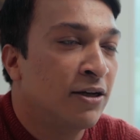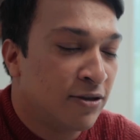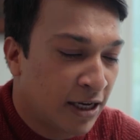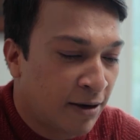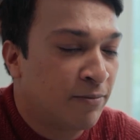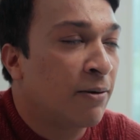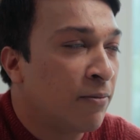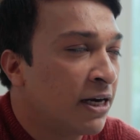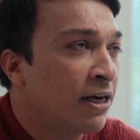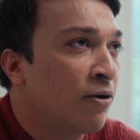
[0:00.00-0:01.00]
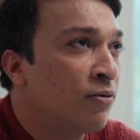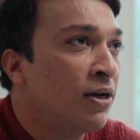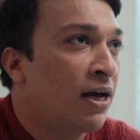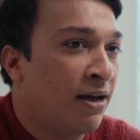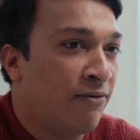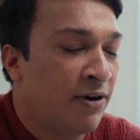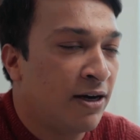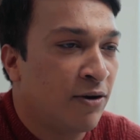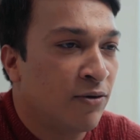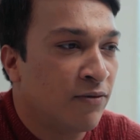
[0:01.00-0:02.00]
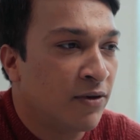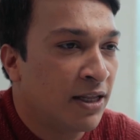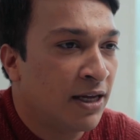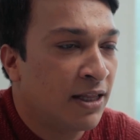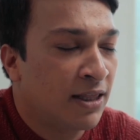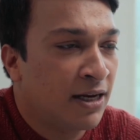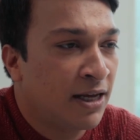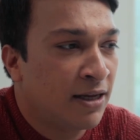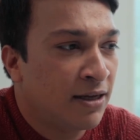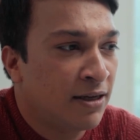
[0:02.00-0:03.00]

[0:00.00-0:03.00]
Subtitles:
So I came tumbling down. I fell down over there, and then I